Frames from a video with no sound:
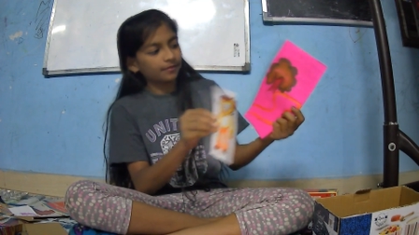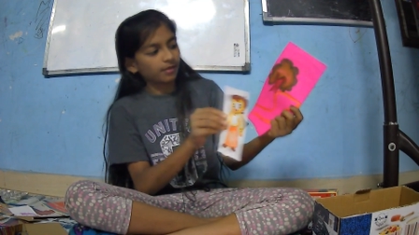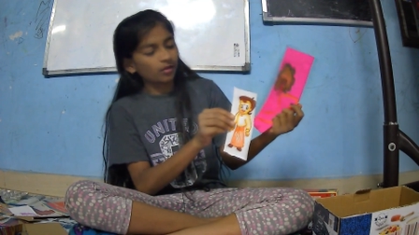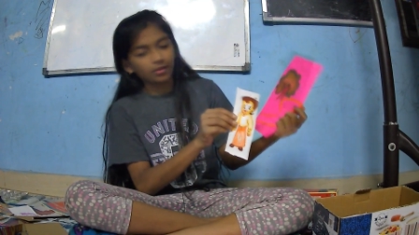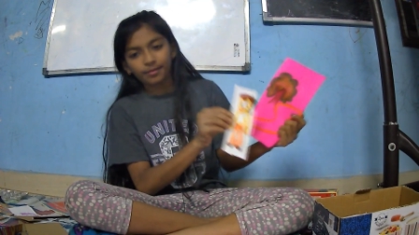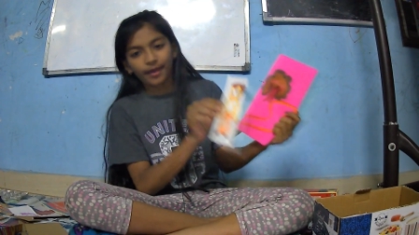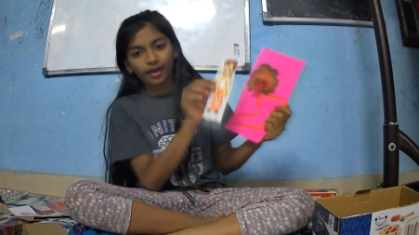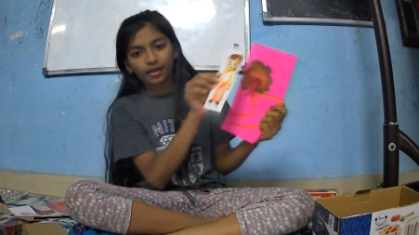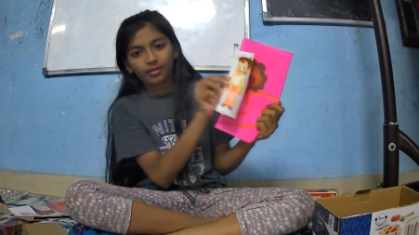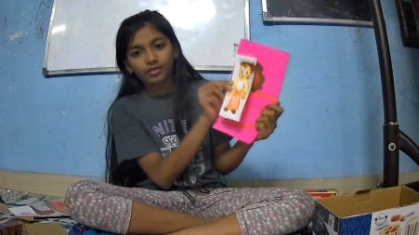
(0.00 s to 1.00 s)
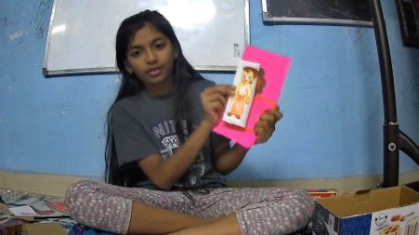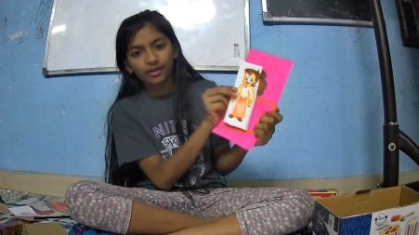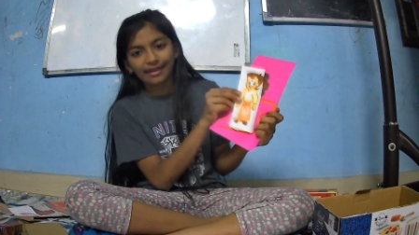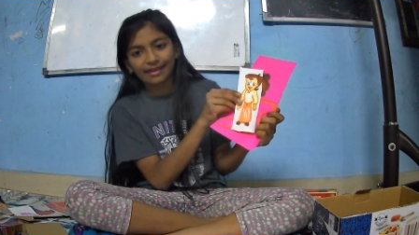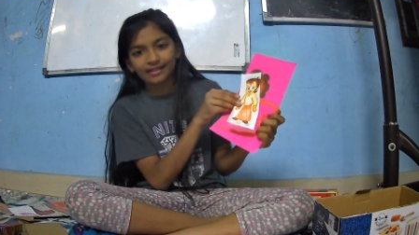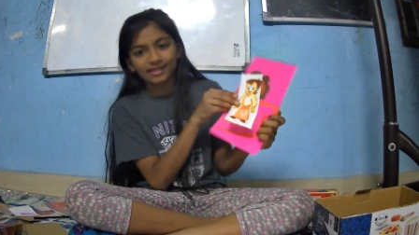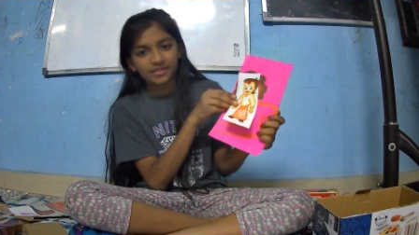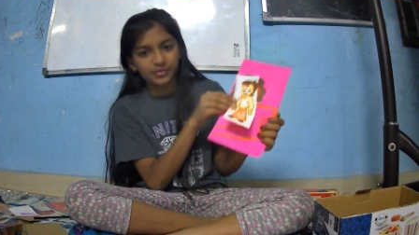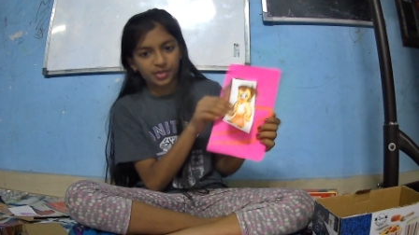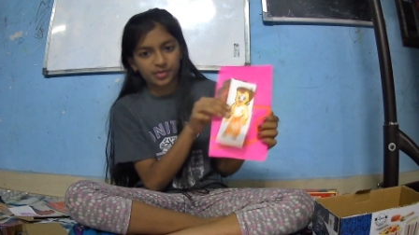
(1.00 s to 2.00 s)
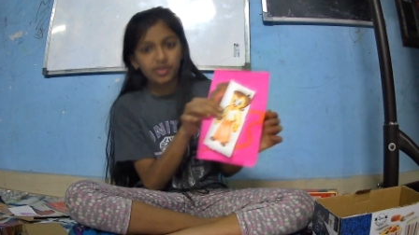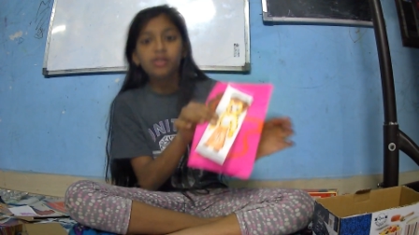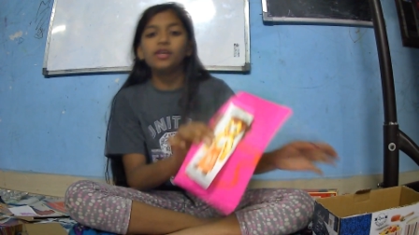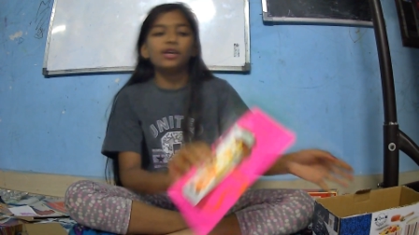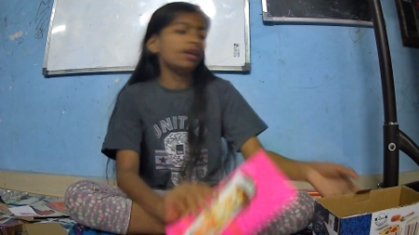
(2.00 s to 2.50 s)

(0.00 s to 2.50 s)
on your background your character is visible.